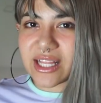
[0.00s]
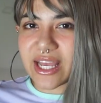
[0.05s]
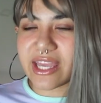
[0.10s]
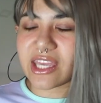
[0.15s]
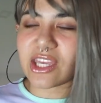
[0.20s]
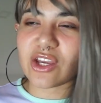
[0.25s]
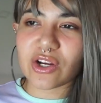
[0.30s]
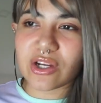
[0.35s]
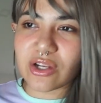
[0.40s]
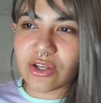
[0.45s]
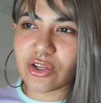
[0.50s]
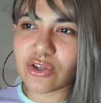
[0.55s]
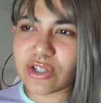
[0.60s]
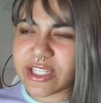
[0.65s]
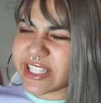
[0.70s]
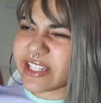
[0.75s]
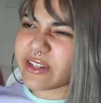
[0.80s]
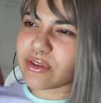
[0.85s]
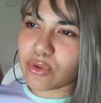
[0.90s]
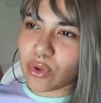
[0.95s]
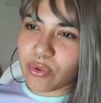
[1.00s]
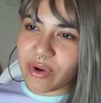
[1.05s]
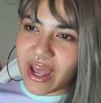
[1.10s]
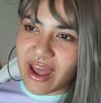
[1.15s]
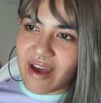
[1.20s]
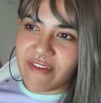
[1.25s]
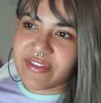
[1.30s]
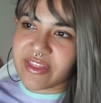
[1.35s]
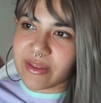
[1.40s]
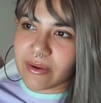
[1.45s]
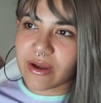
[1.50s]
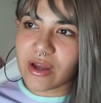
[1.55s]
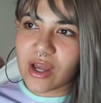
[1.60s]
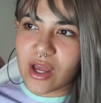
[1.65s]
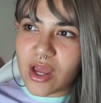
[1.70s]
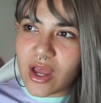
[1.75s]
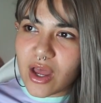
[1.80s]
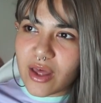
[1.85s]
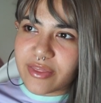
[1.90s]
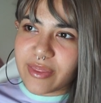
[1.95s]
Like you still don't have
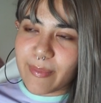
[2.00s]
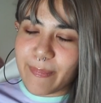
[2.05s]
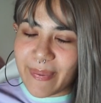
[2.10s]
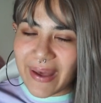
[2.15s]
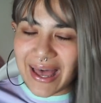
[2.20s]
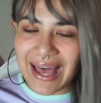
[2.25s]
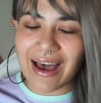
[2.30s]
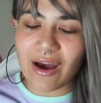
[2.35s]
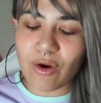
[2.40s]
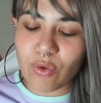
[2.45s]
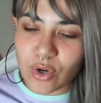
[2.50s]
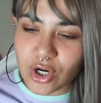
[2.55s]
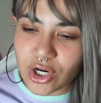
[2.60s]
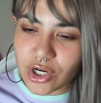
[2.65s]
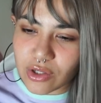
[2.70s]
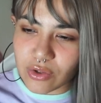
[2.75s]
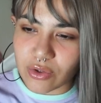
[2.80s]
the power,